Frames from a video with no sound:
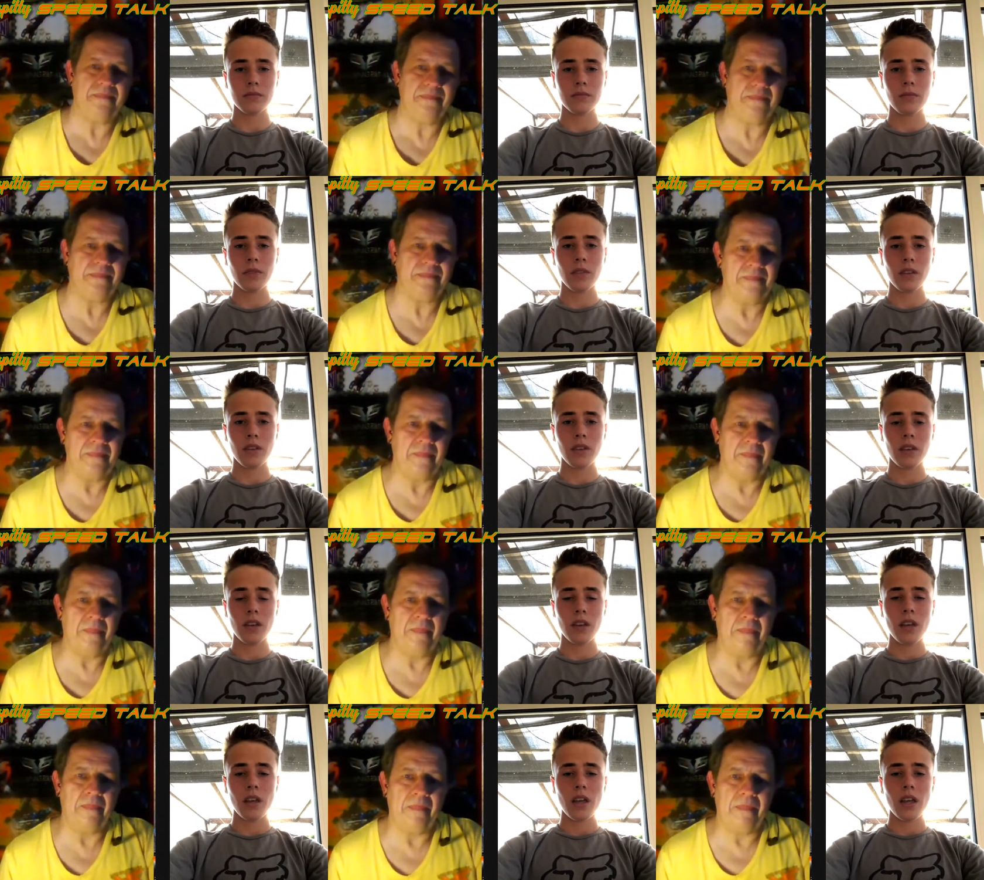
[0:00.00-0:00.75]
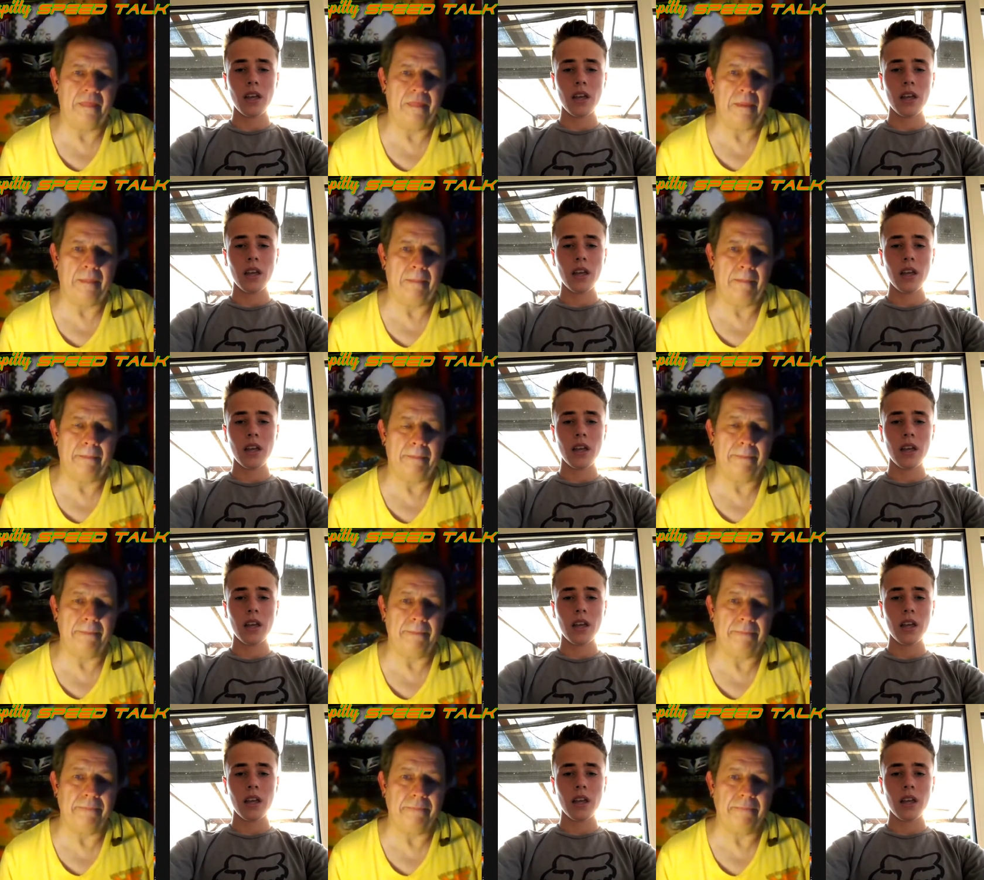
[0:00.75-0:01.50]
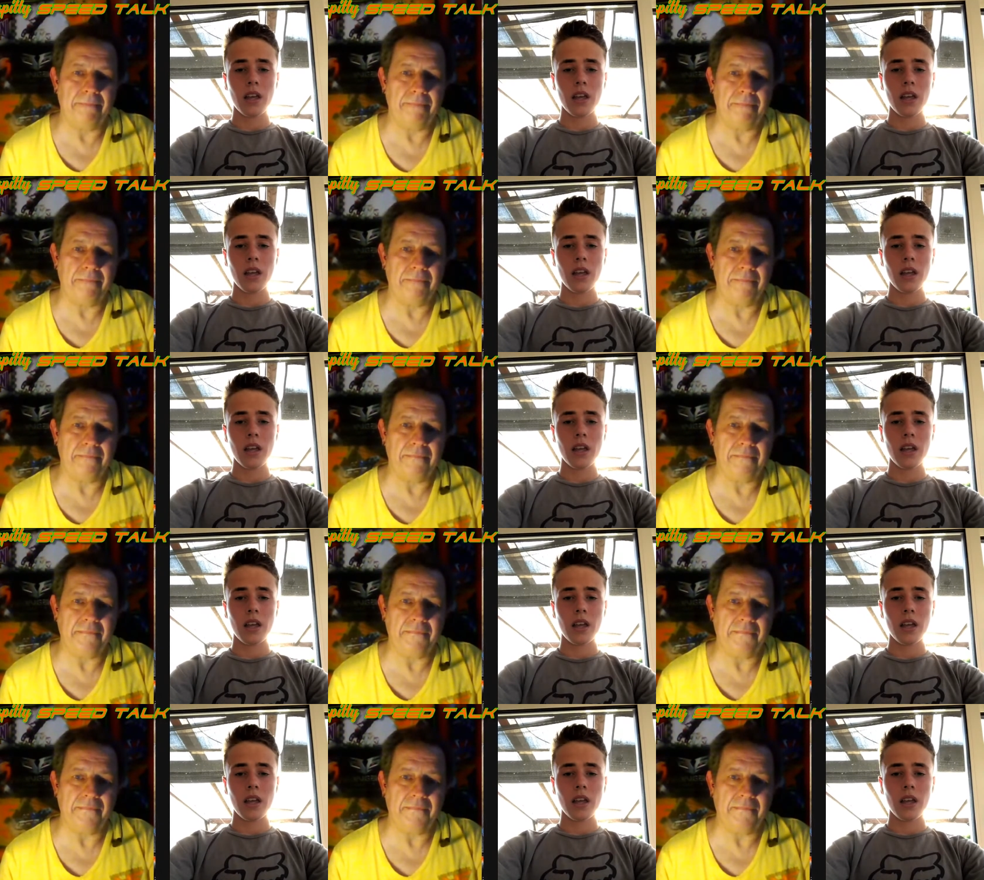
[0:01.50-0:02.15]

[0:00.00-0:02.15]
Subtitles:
No one is speaking in this clip.